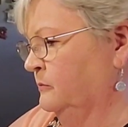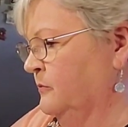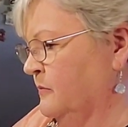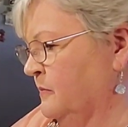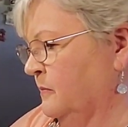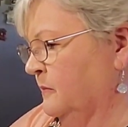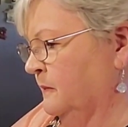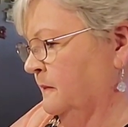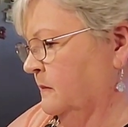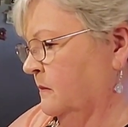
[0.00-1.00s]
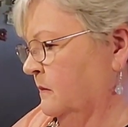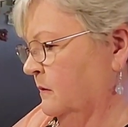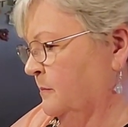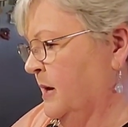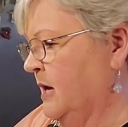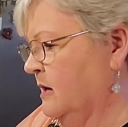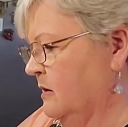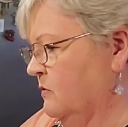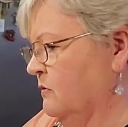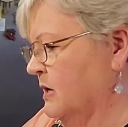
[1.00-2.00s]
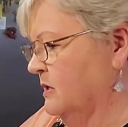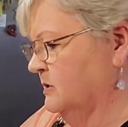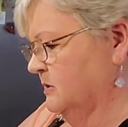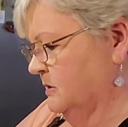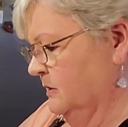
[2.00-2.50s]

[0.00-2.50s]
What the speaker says: but as it sits in the refrigerator,